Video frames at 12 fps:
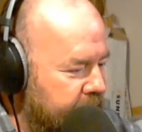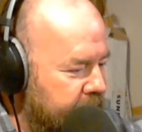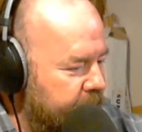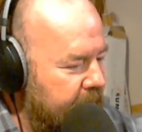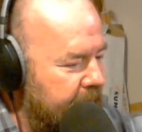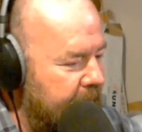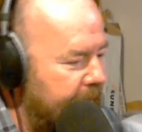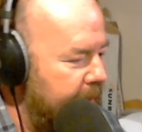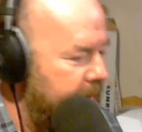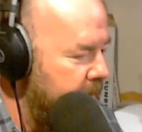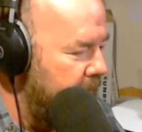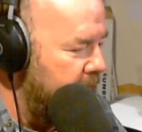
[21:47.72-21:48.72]
of being
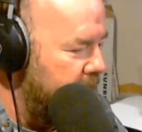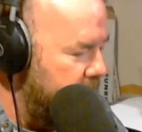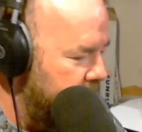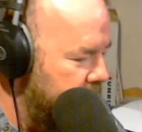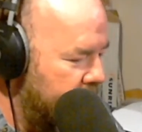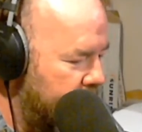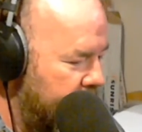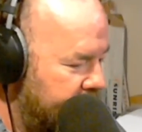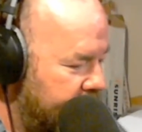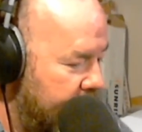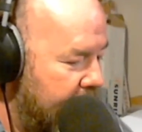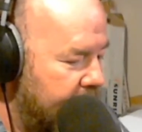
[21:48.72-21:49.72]
a, um, a
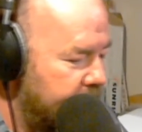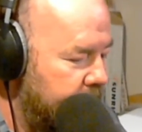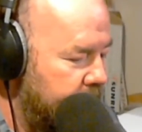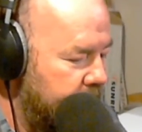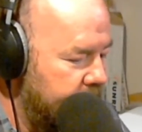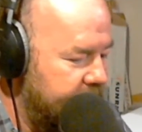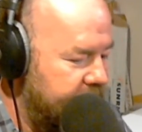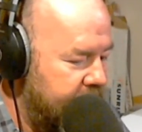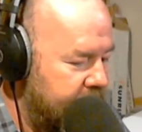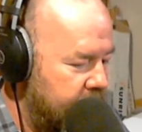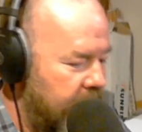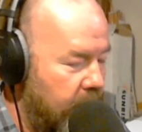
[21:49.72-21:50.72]
demand
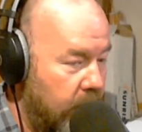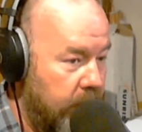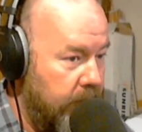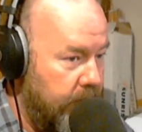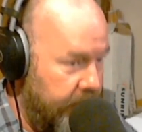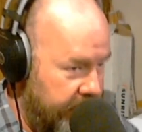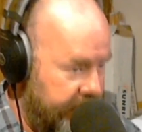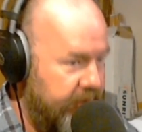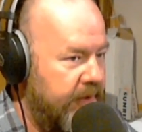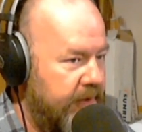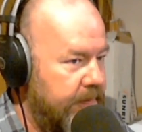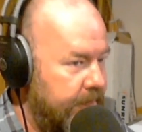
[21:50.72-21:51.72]
studio
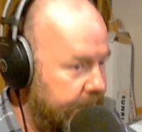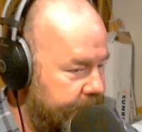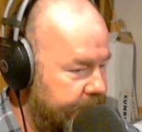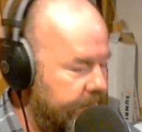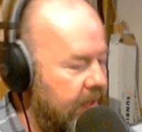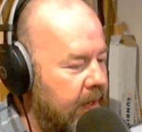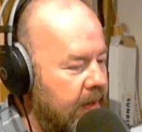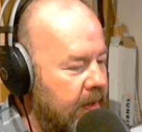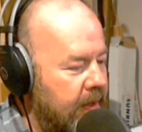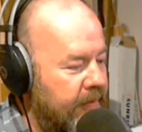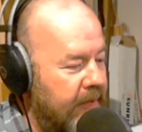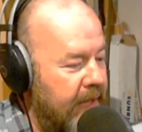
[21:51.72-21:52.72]
musician
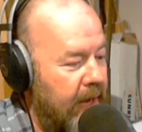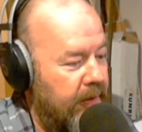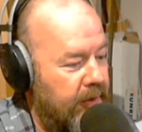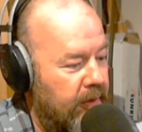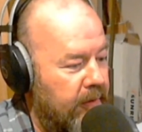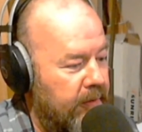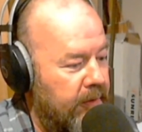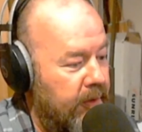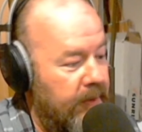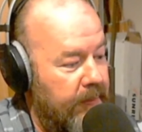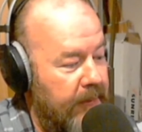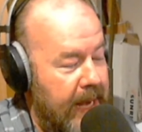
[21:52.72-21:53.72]
to now you're,
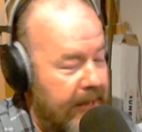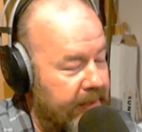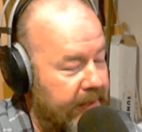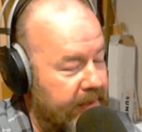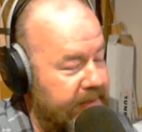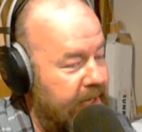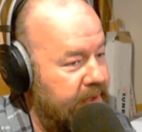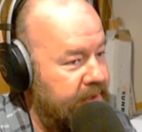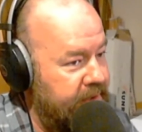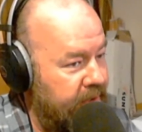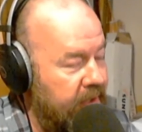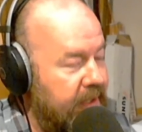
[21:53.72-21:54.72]
you're in a band that's
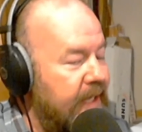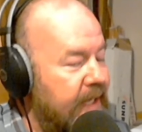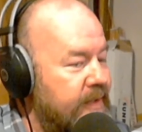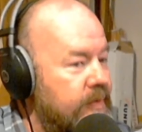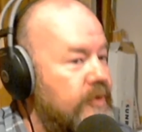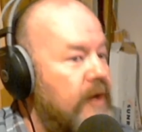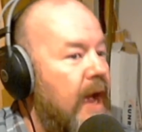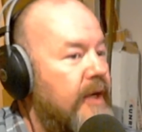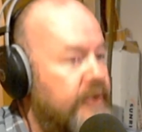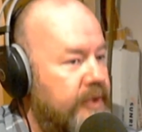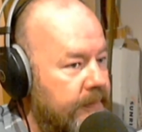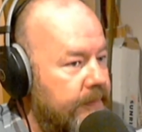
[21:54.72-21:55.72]
actually starting to get some
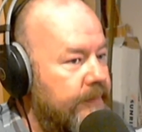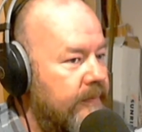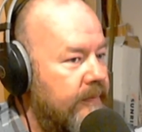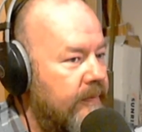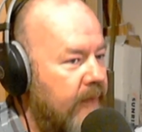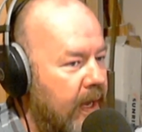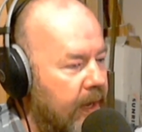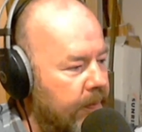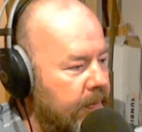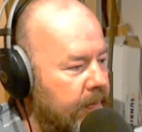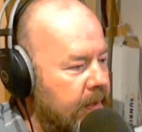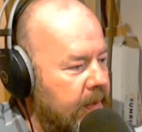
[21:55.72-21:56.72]
traction.
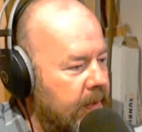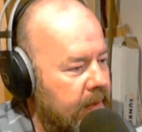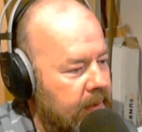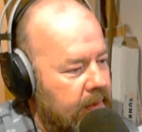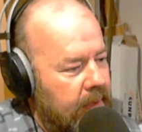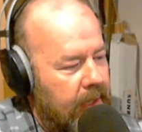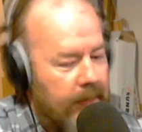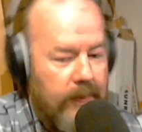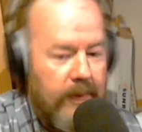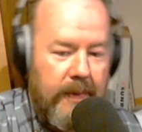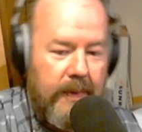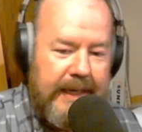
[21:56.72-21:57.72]
Um,
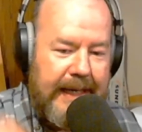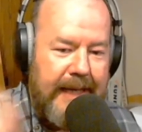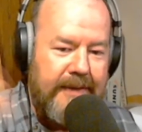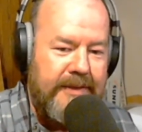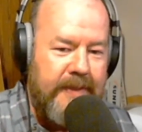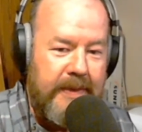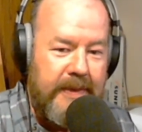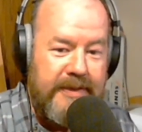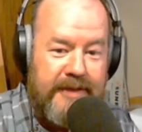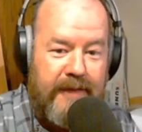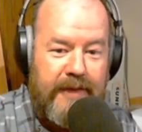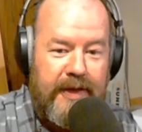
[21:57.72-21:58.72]
um, we want to get to some of the
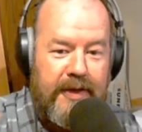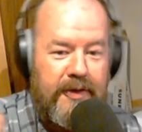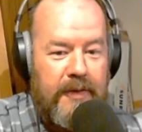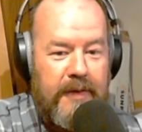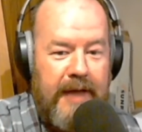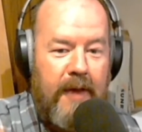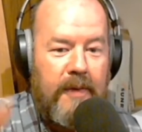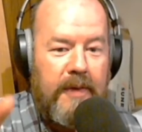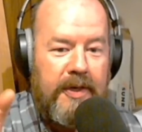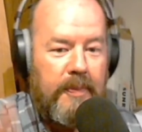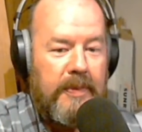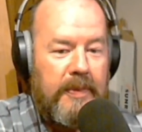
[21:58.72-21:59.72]
stuff that you're doing now and
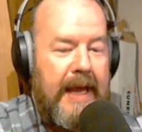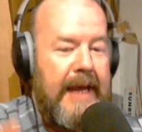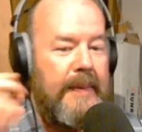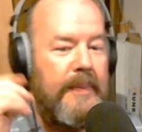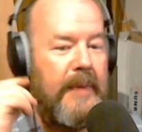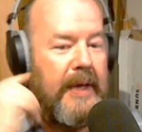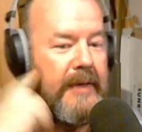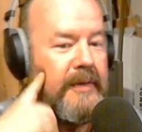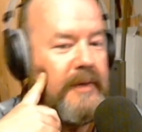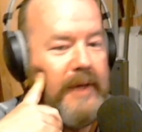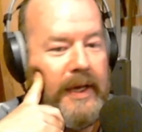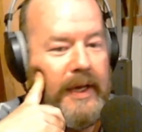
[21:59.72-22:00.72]
what you're playing,
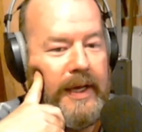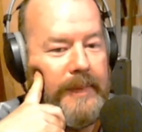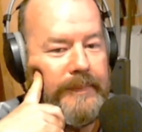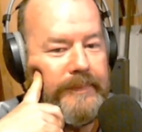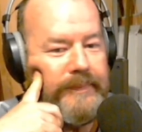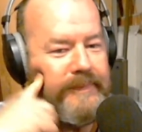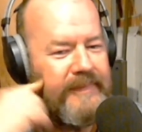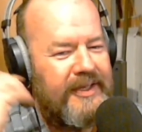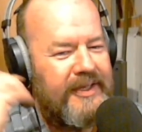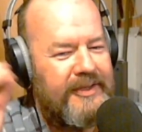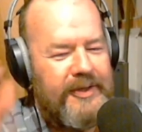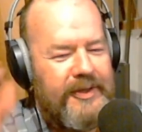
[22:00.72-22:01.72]
but um,
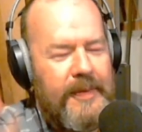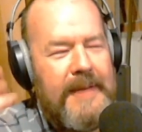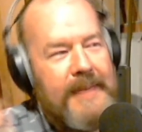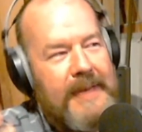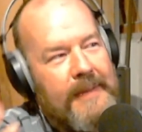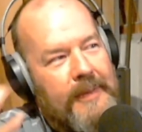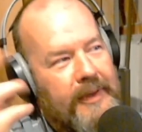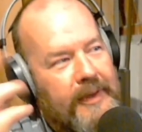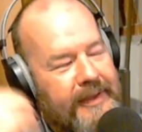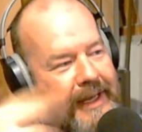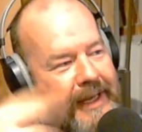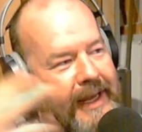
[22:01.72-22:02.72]
there's so many people
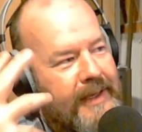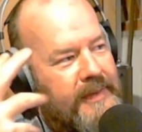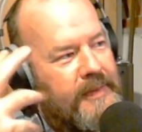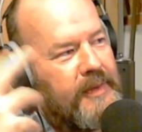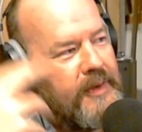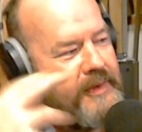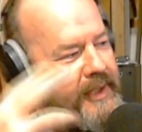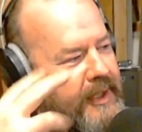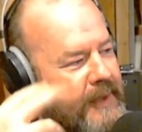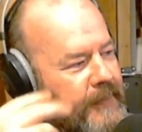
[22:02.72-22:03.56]
in today's music